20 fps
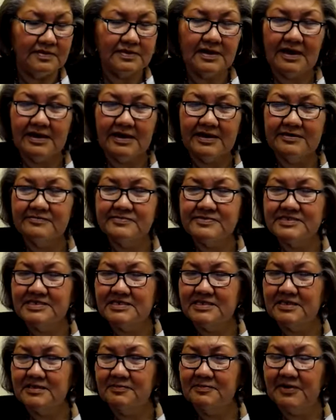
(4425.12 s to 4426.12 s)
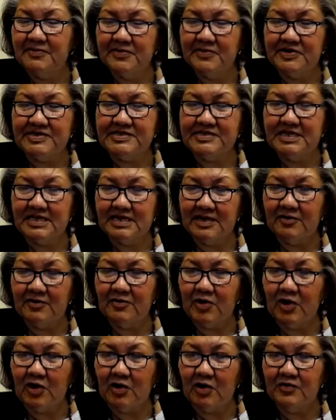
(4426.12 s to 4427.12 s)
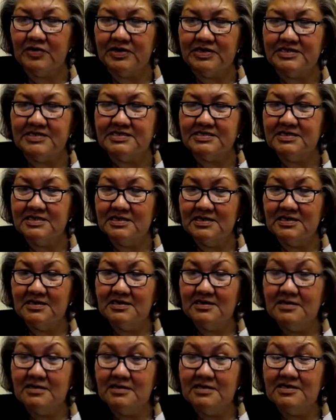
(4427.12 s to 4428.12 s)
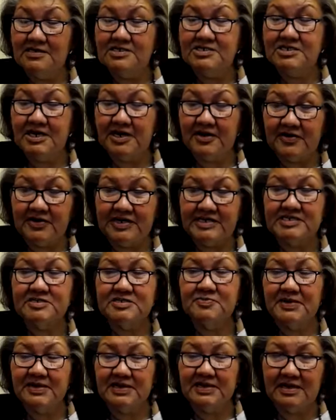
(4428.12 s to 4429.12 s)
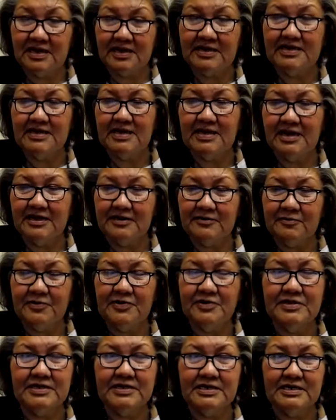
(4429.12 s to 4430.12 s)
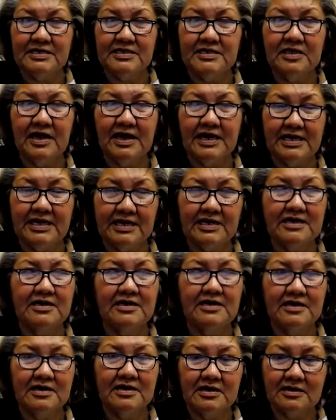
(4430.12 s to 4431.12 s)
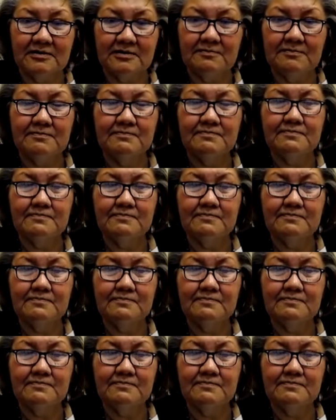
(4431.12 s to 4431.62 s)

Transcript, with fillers: times and the memories that I will always cherish, but I, I really like um,